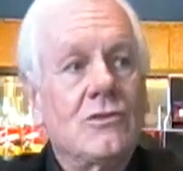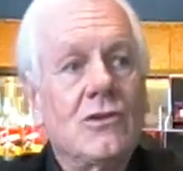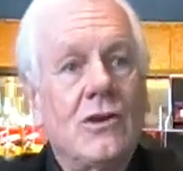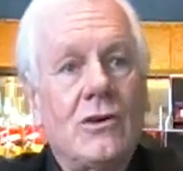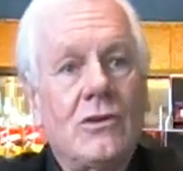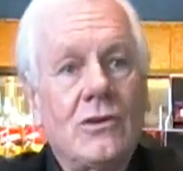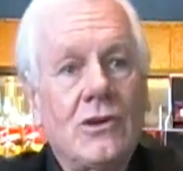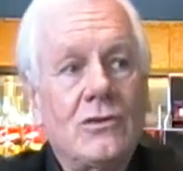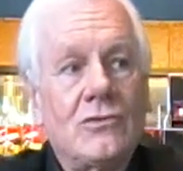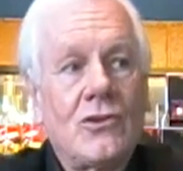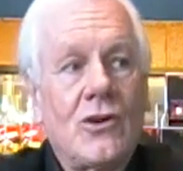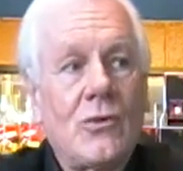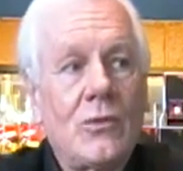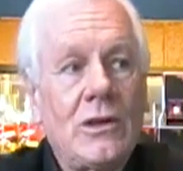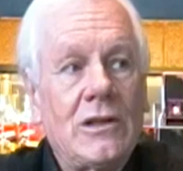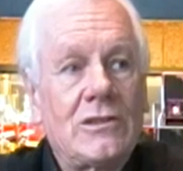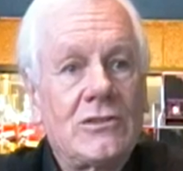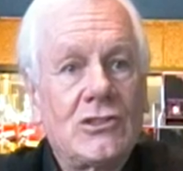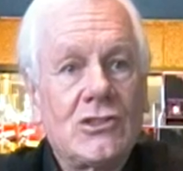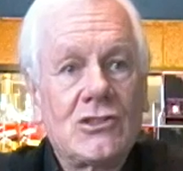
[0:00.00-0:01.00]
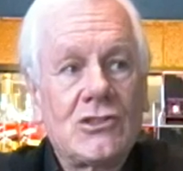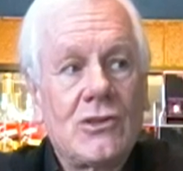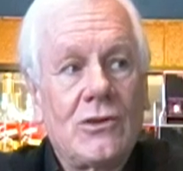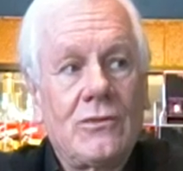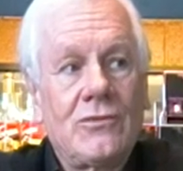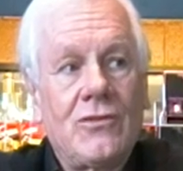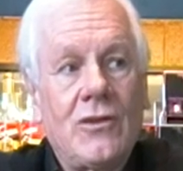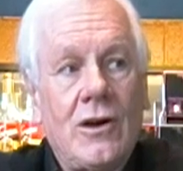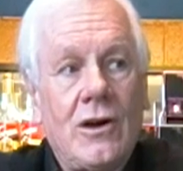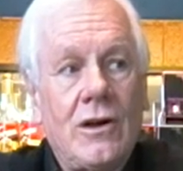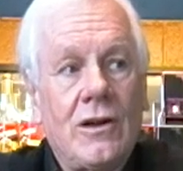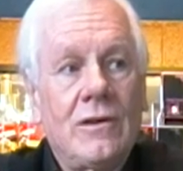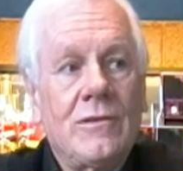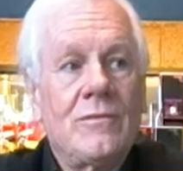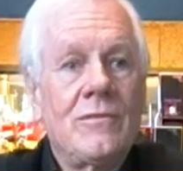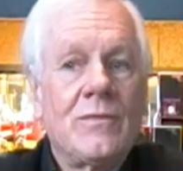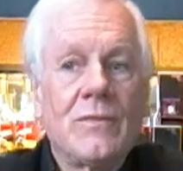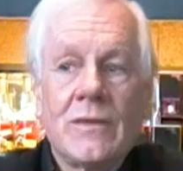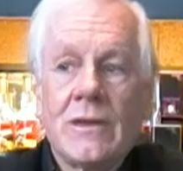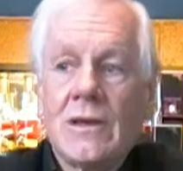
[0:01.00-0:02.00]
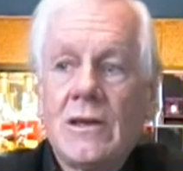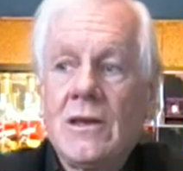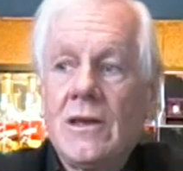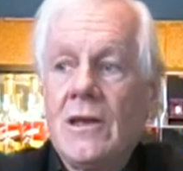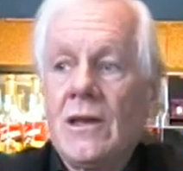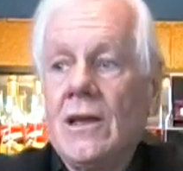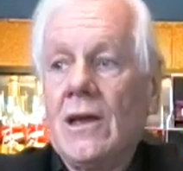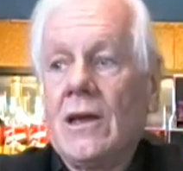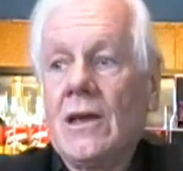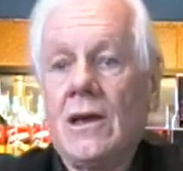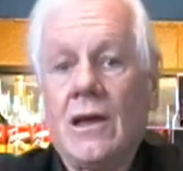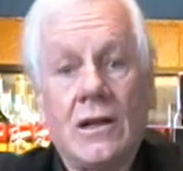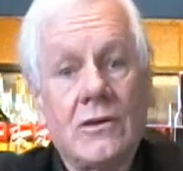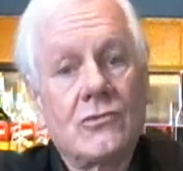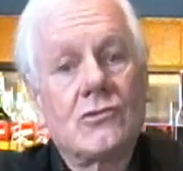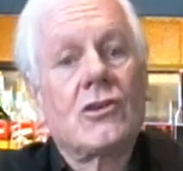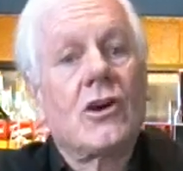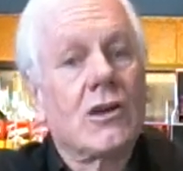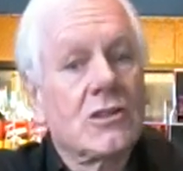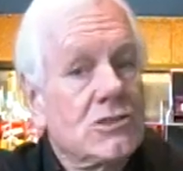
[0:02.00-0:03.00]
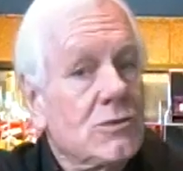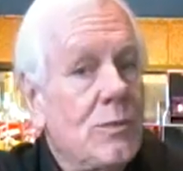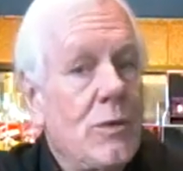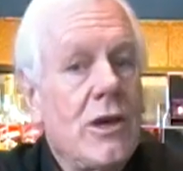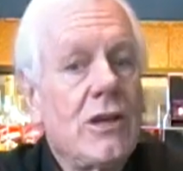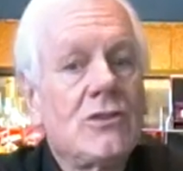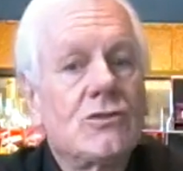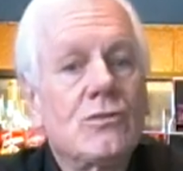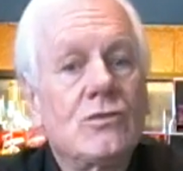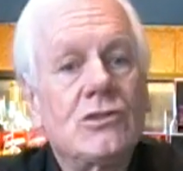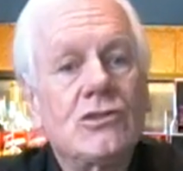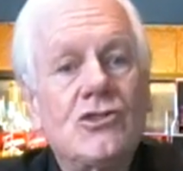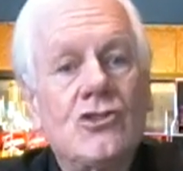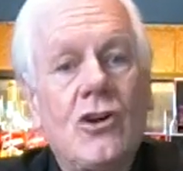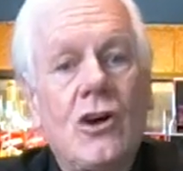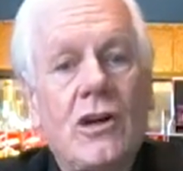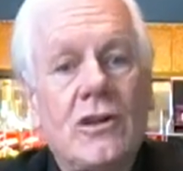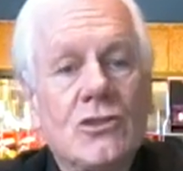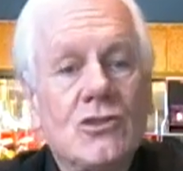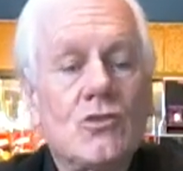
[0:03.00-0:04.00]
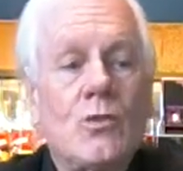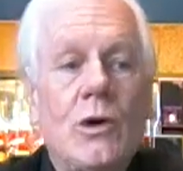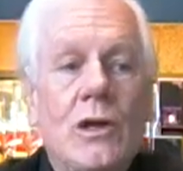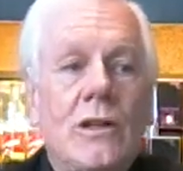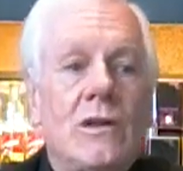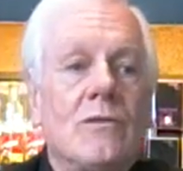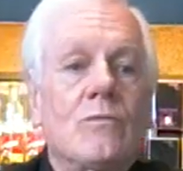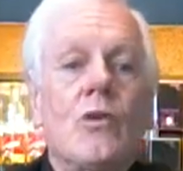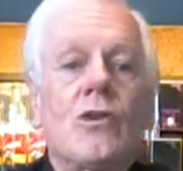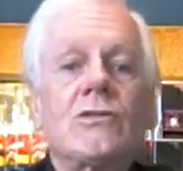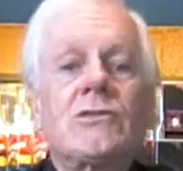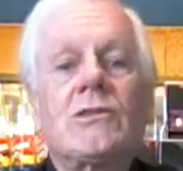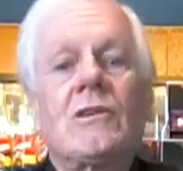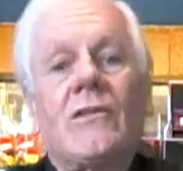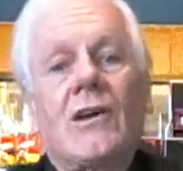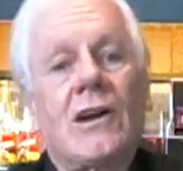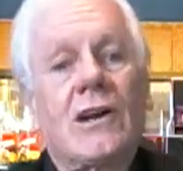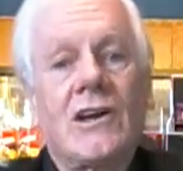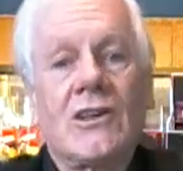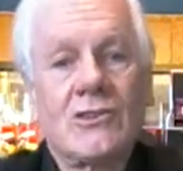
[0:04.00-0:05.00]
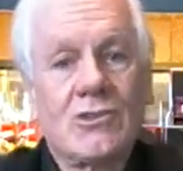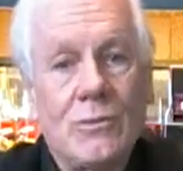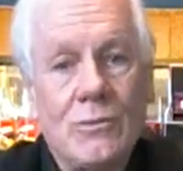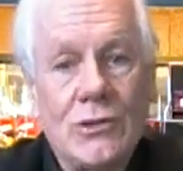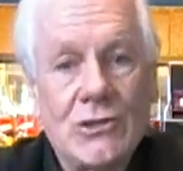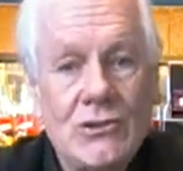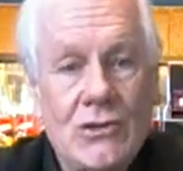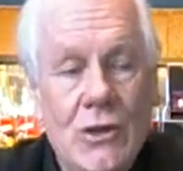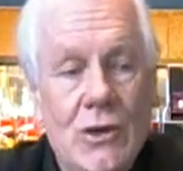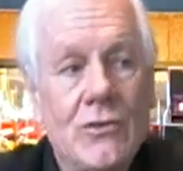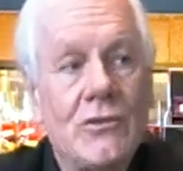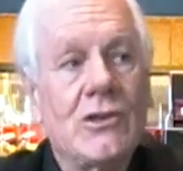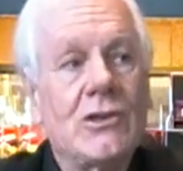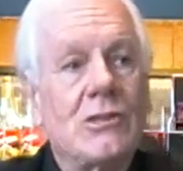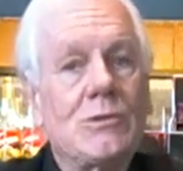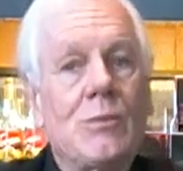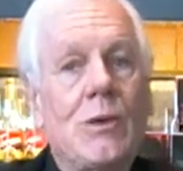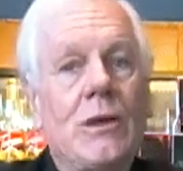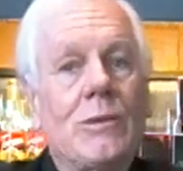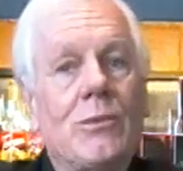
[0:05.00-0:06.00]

No illness so far. And touch base with John as well. And most of our customers know these